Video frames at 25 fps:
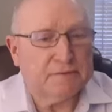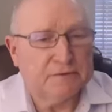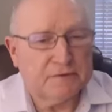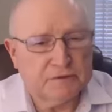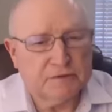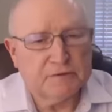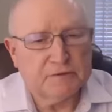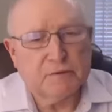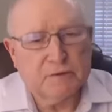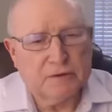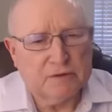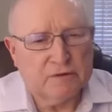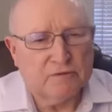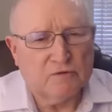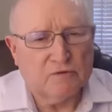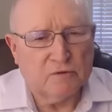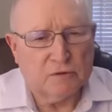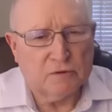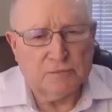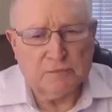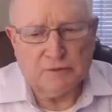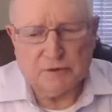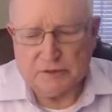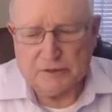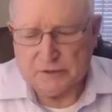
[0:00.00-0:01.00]
majority of
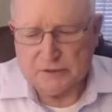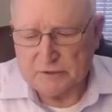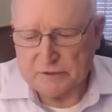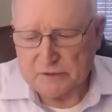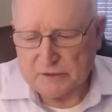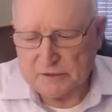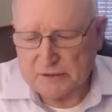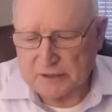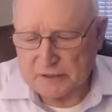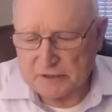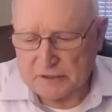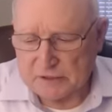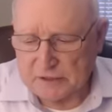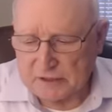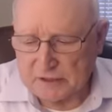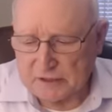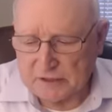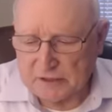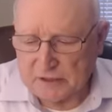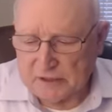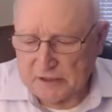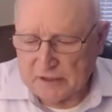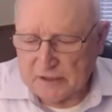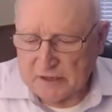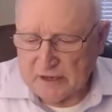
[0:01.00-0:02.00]
corporations in the United States
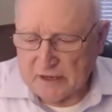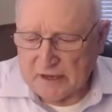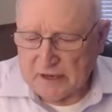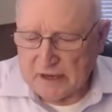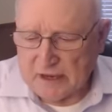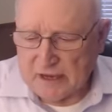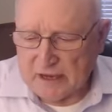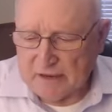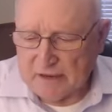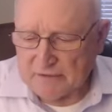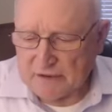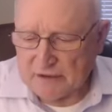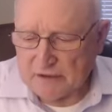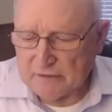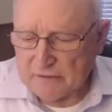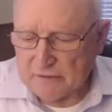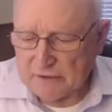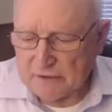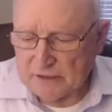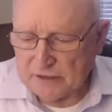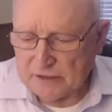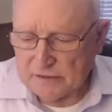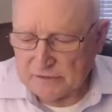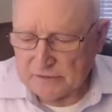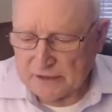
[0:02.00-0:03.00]
have
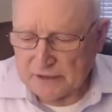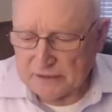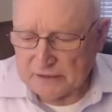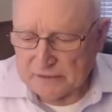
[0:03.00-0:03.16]
increased